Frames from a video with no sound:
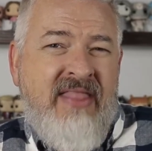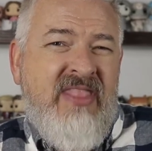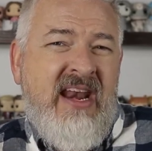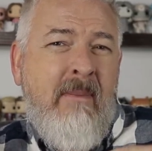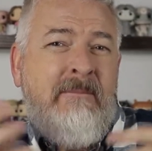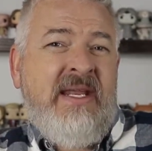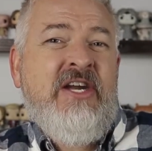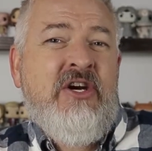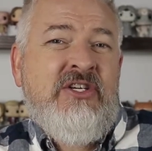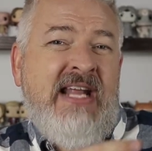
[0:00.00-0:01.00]
and then
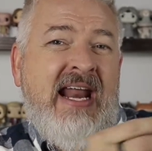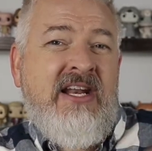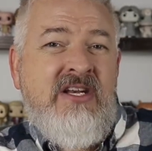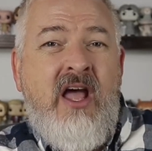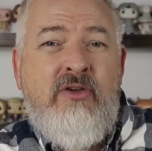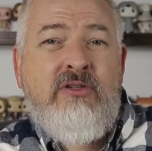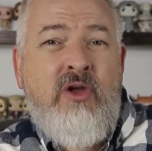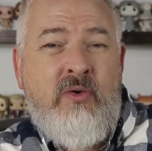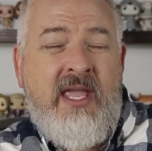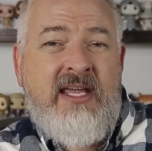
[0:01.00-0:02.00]
appears at another
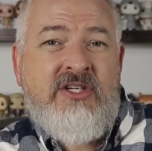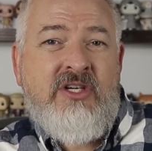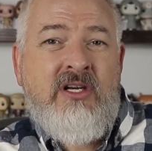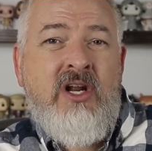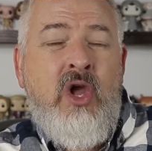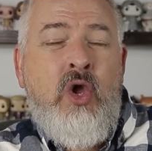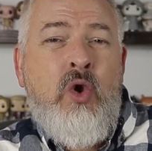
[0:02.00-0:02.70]
location